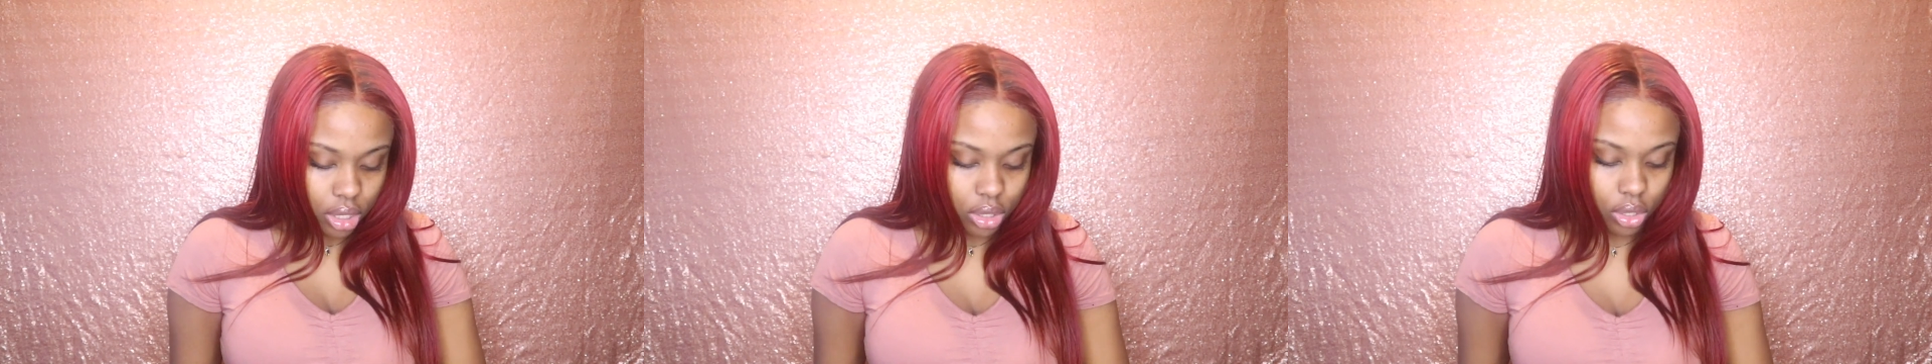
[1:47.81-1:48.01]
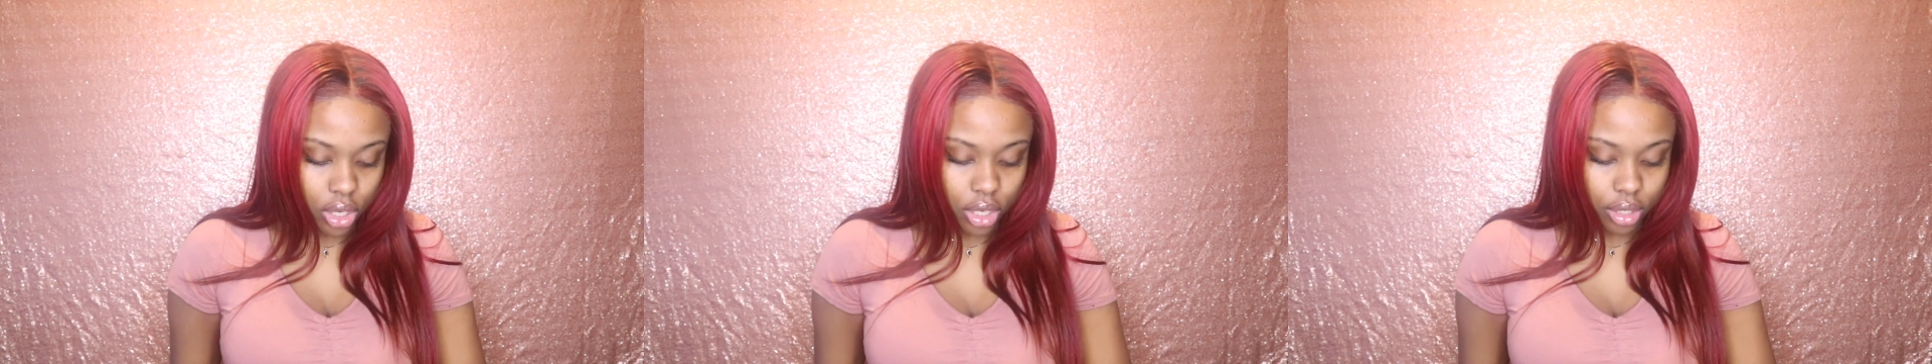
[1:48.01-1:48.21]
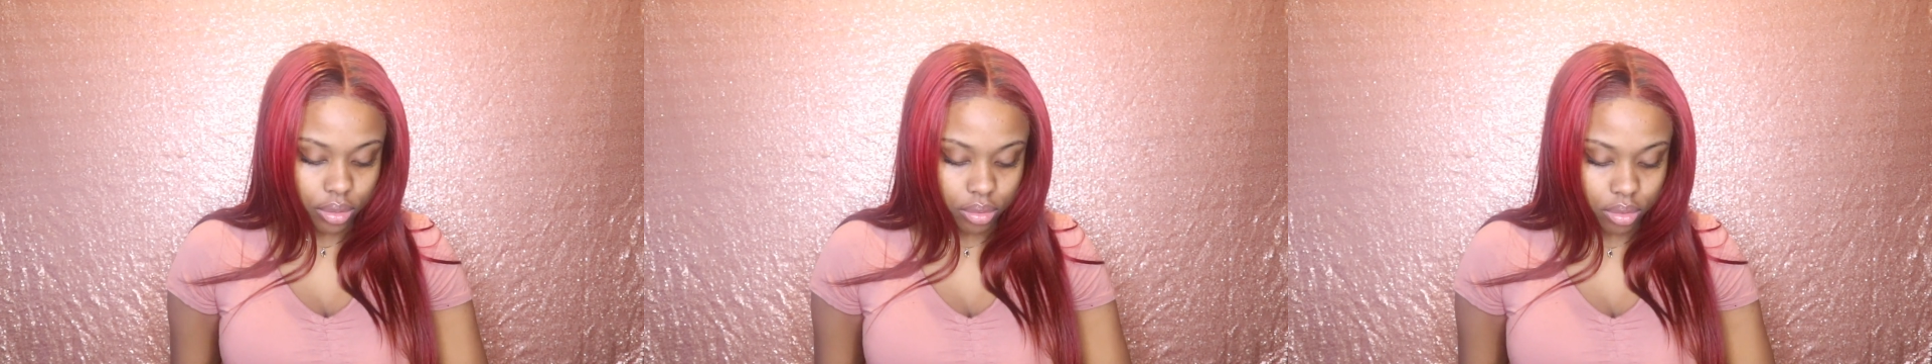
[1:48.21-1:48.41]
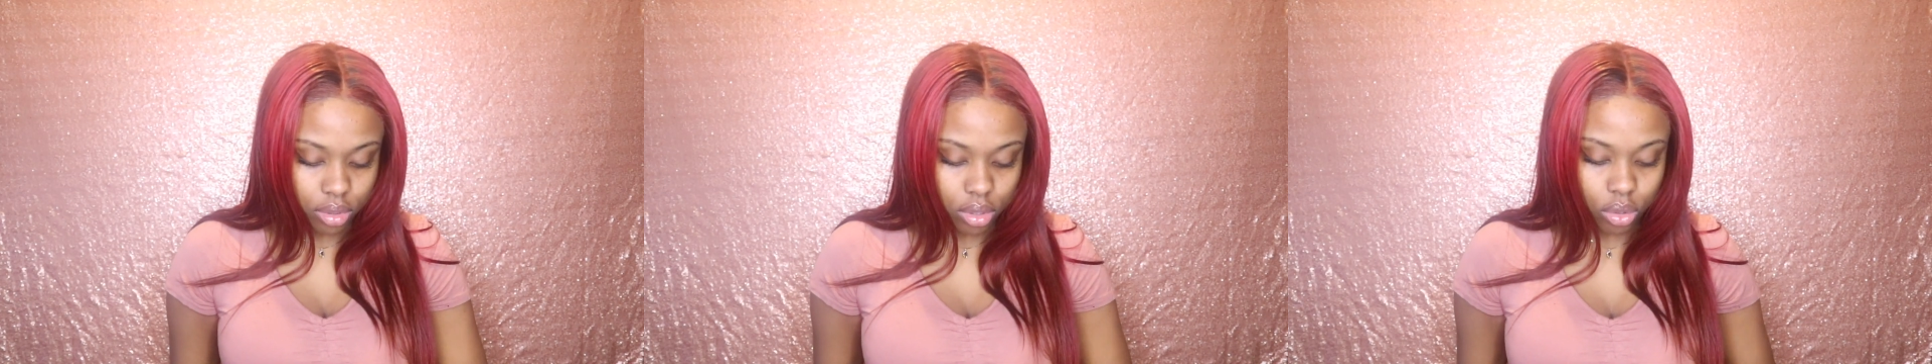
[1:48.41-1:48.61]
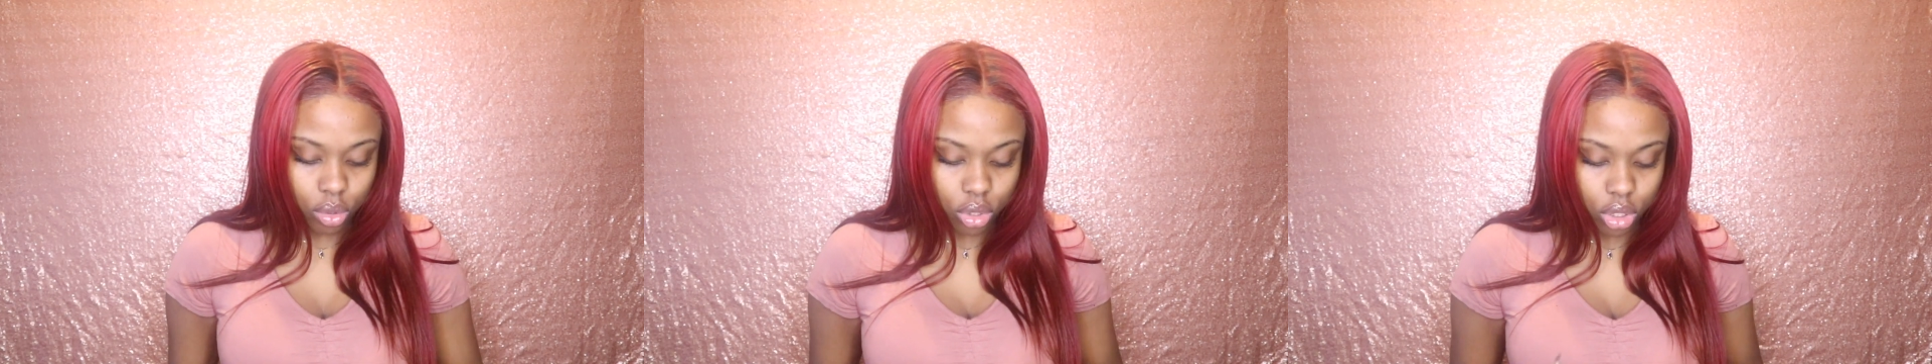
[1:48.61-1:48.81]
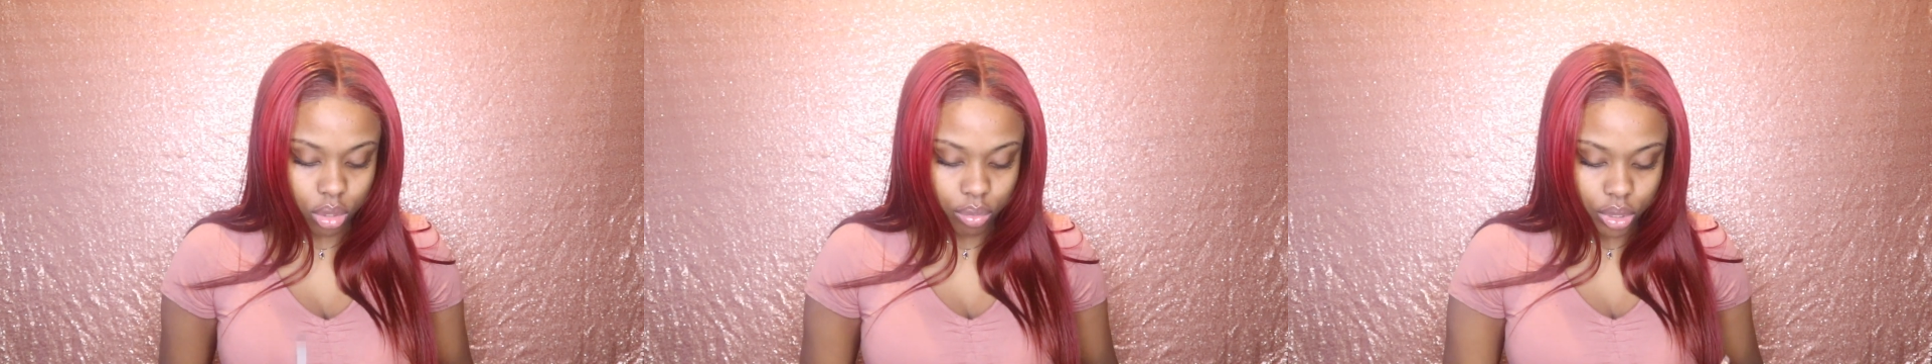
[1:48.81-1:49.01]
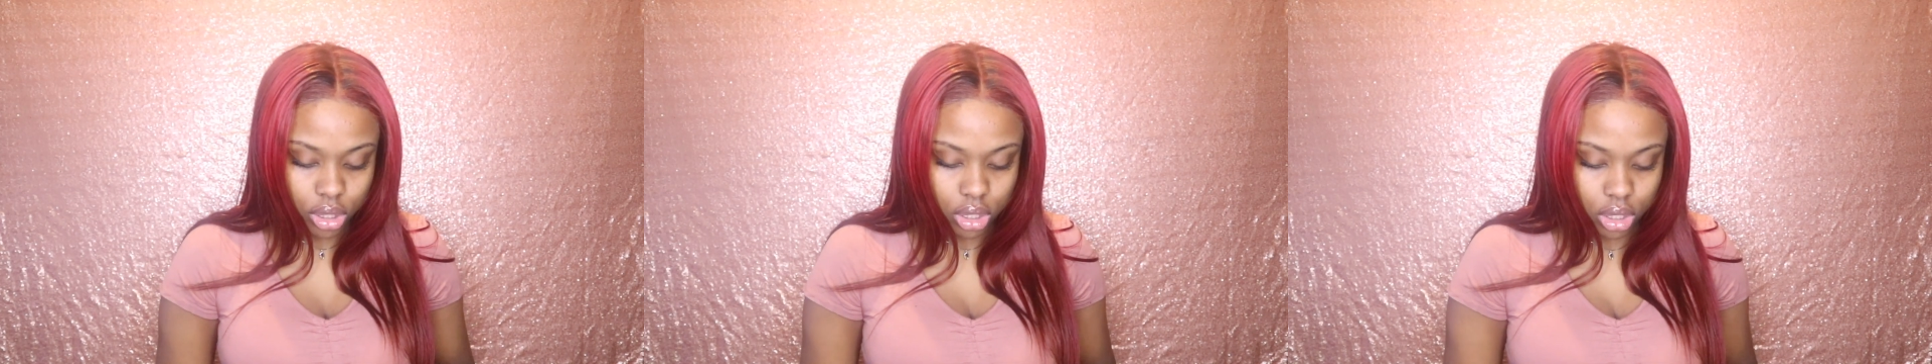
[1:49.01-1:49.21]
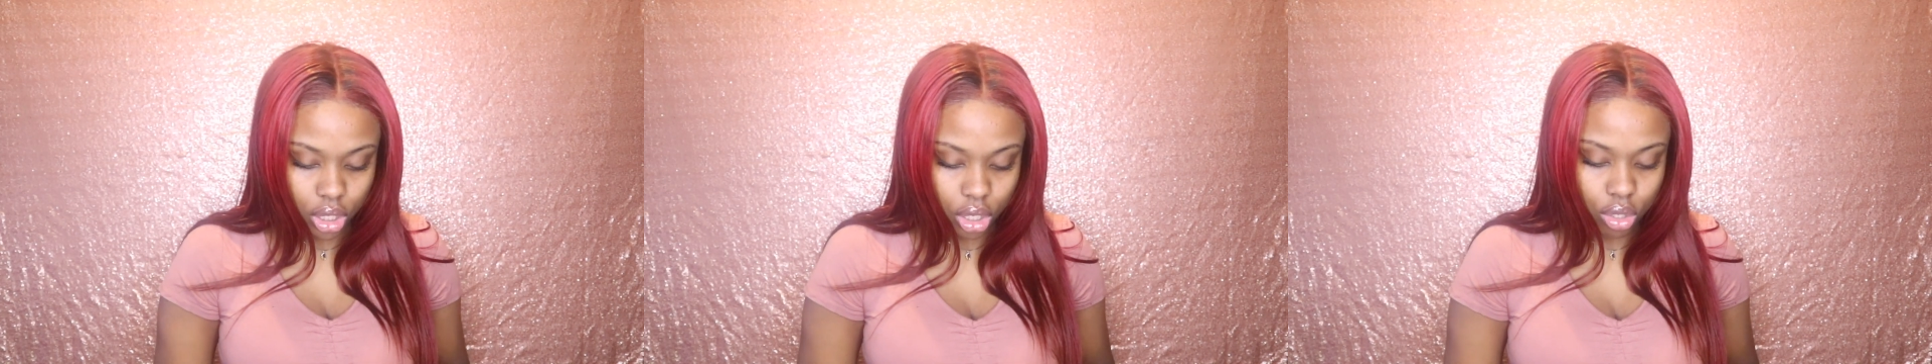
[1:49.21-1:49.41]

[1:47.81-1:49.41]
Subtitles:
So yeah, those are the brushes I